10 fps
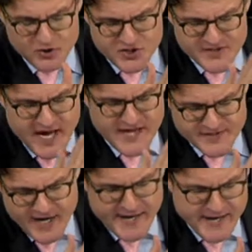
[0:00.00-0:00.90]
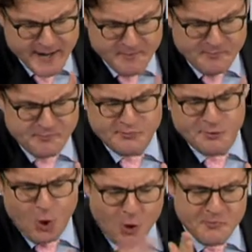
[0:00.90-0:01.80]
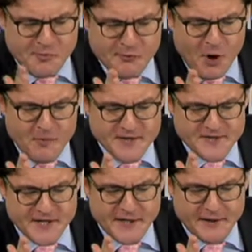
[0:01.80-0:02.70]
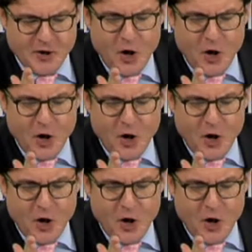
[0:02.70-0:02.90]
Just as a broad barometer